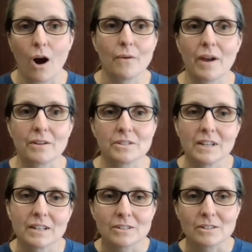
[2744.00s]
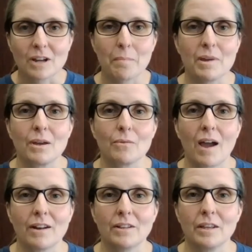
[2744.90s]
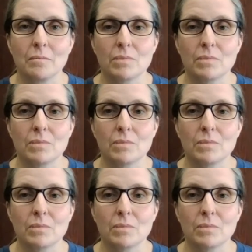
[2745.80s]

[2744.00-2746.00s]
rattlesnakes stopping rattling